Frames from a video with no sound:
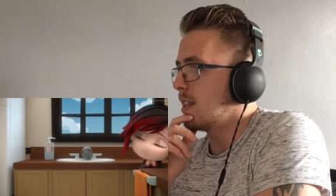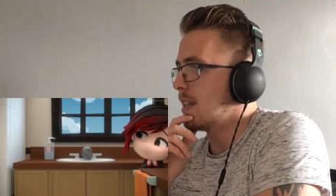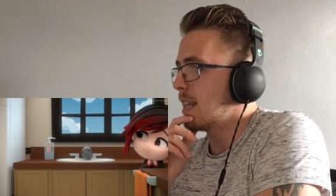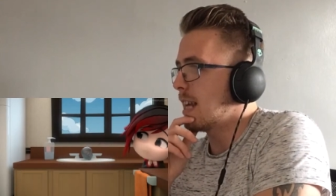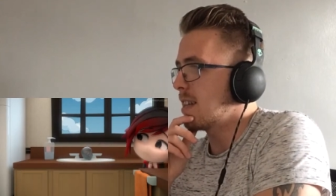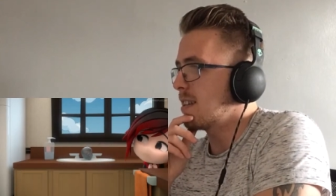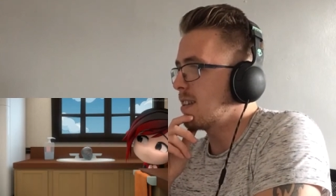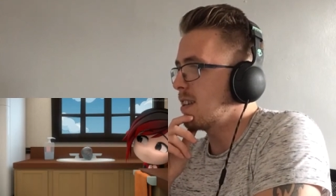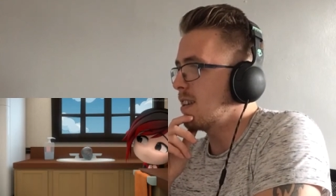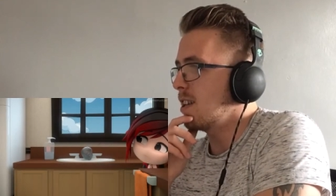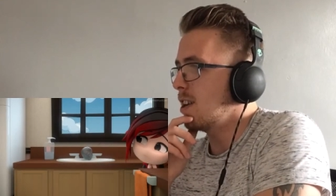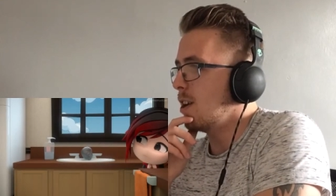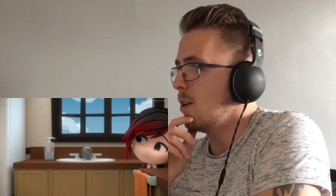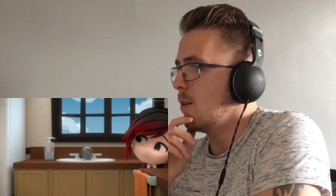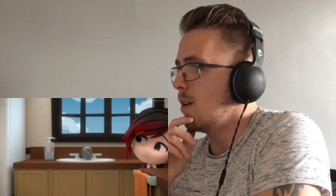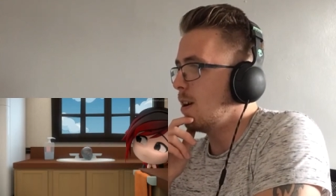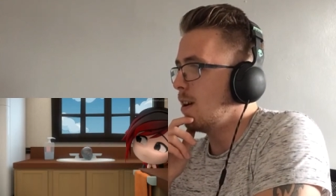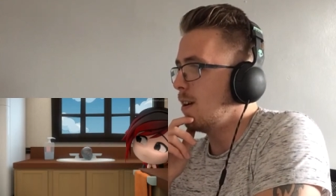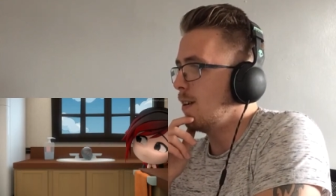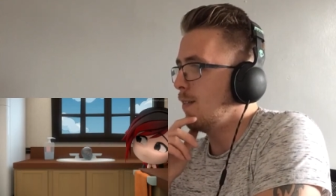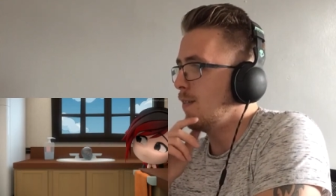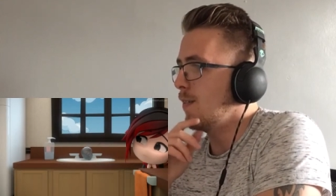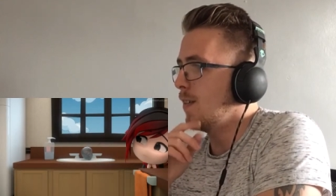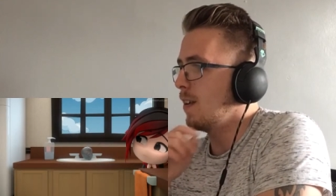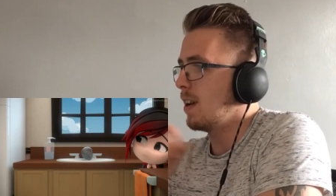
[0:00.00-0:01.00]
That's gonna go
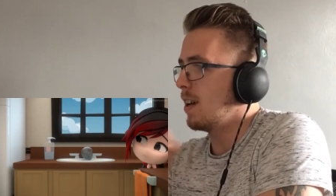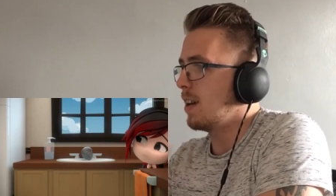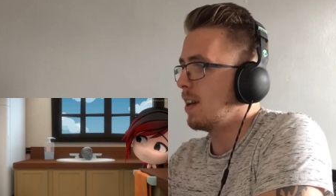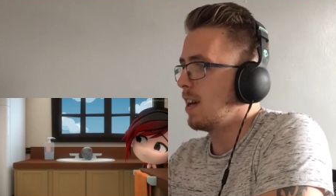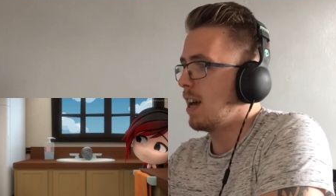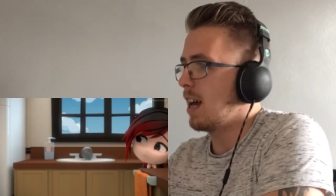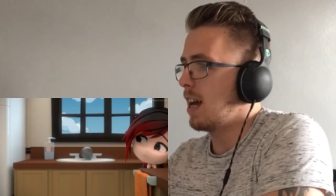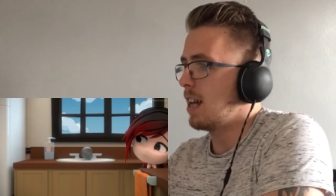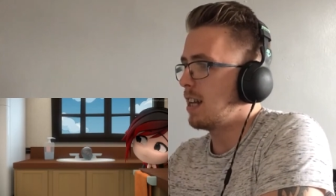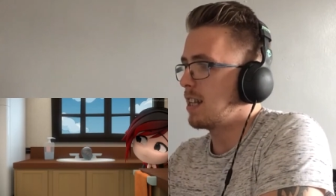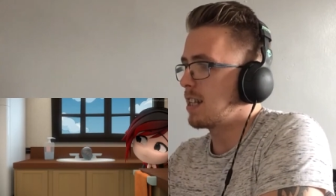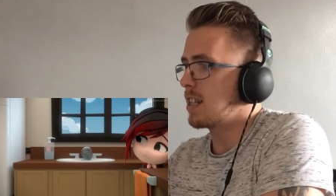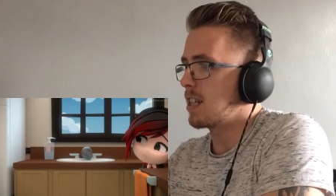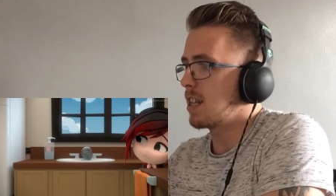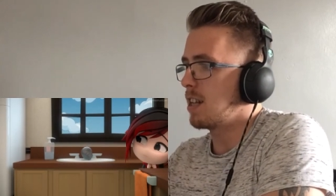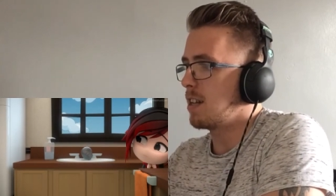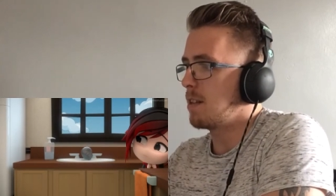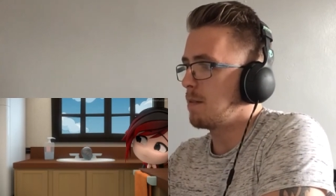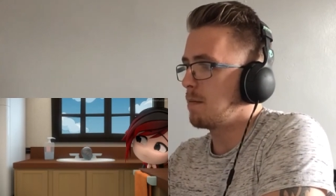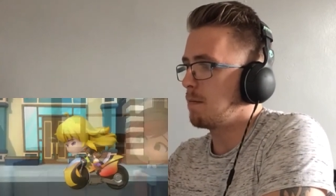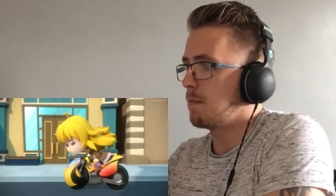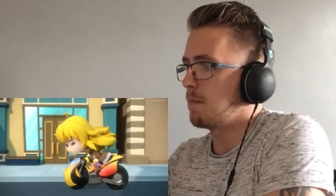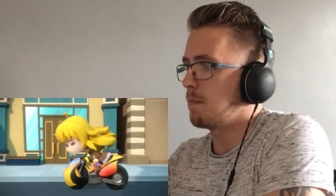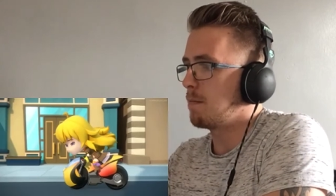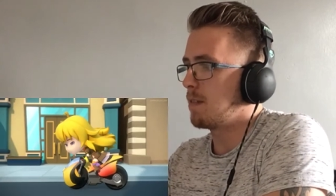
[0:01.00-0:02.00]
off, and it's
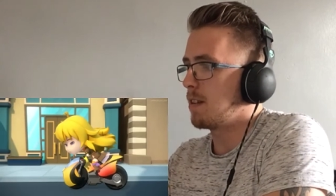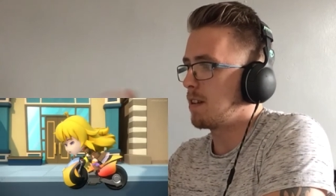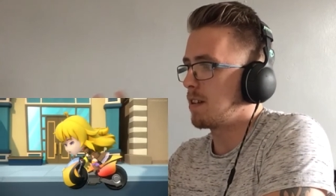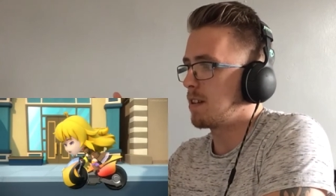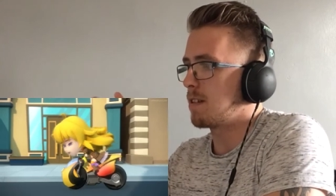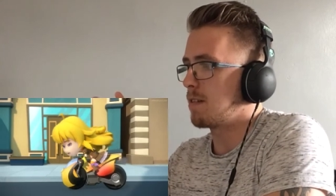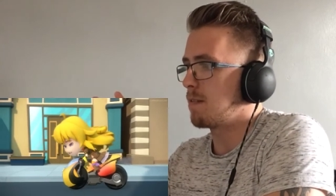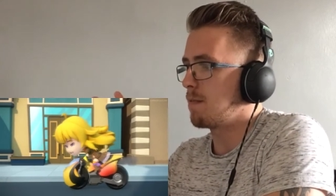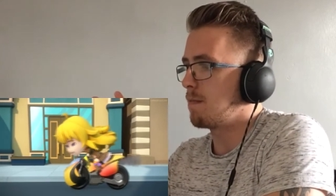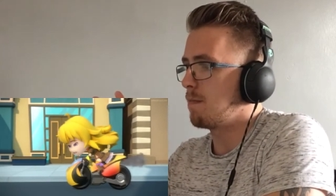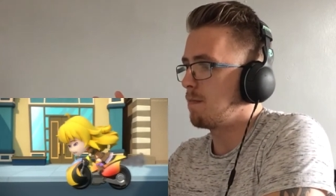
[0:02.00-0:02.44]
gonna just...